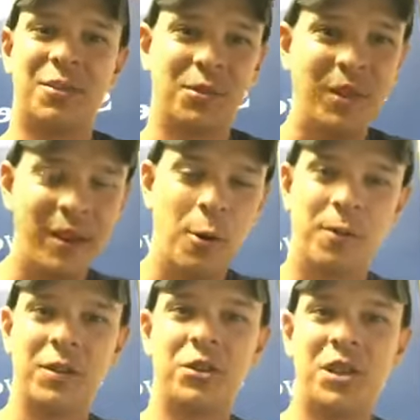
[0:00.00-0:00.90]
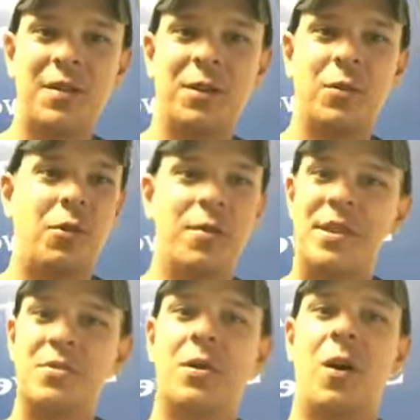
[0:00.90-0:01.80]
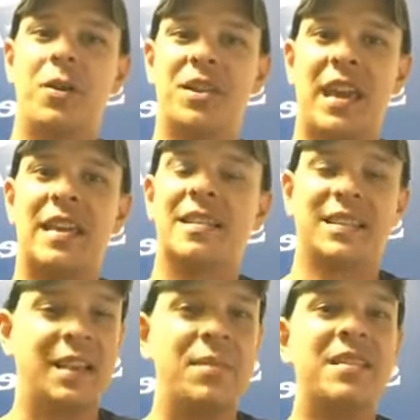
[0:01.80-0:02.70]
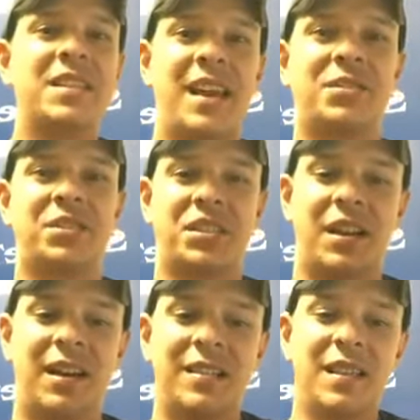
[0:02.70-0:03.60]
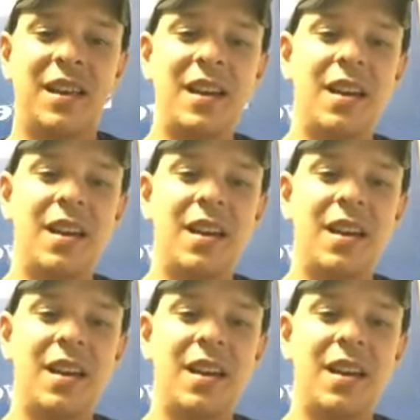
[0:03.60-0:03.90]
You're really an overachiever and want to be doing all you can. So that means exercise.